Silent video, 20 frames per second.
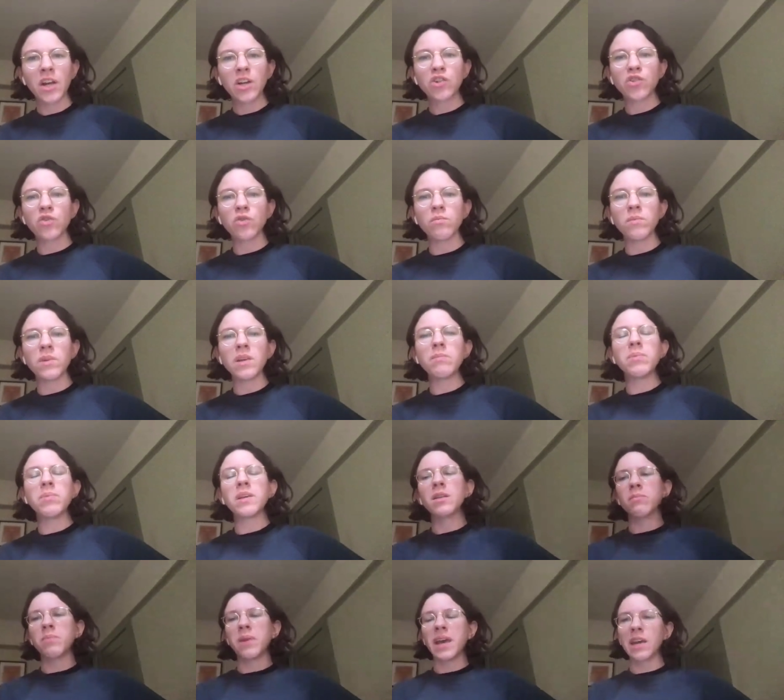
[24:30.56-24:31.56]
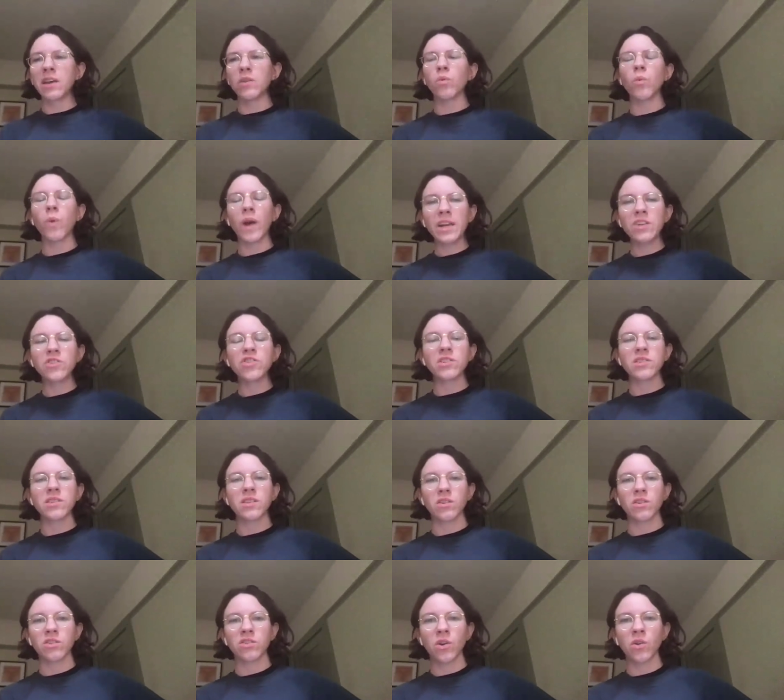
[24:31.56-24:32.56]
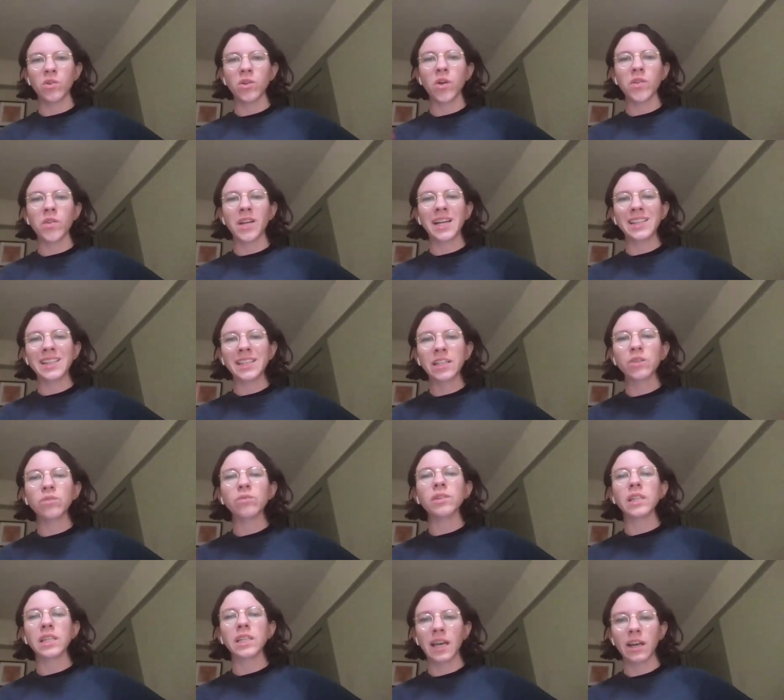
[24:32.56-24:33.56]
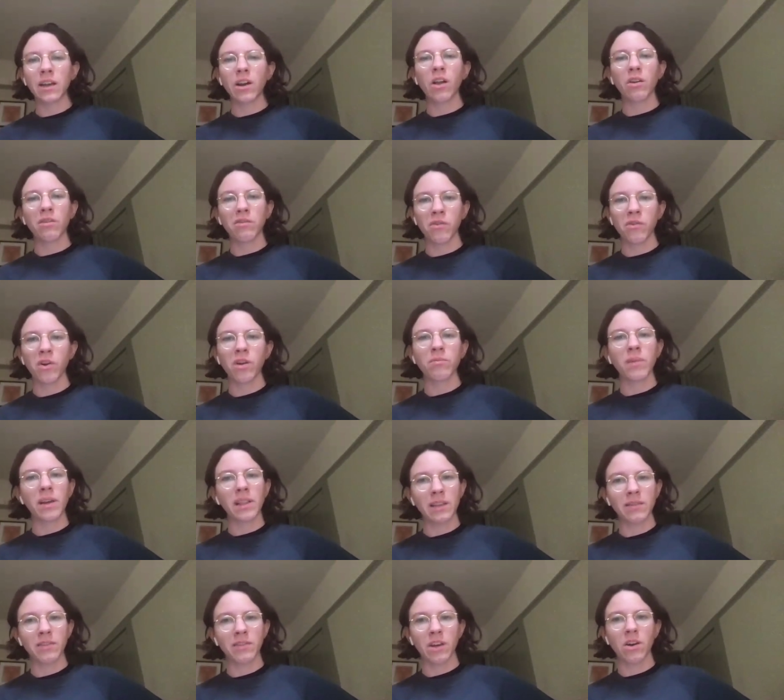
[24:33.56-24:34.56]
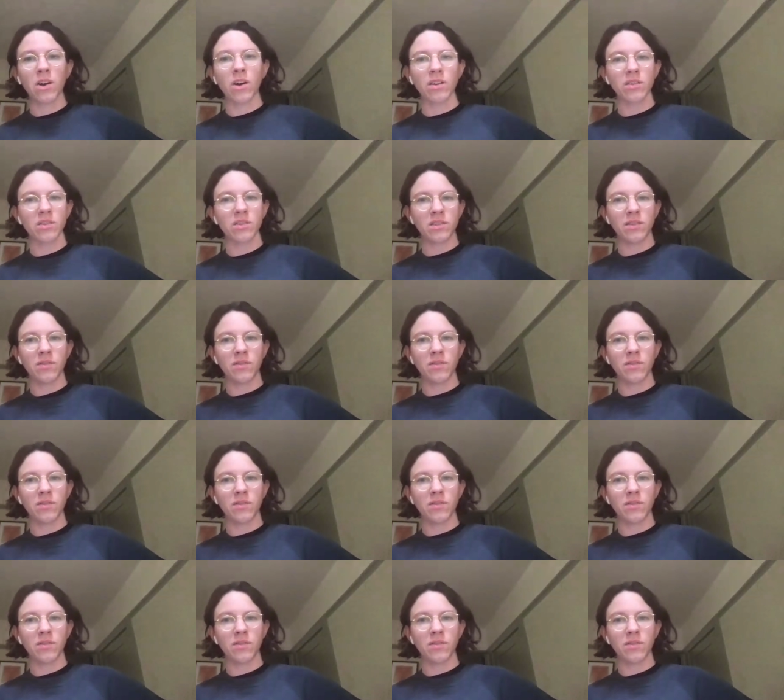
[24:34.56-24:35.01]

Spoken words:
to me being paid wages that are so low that I literally cannot afford my living costs,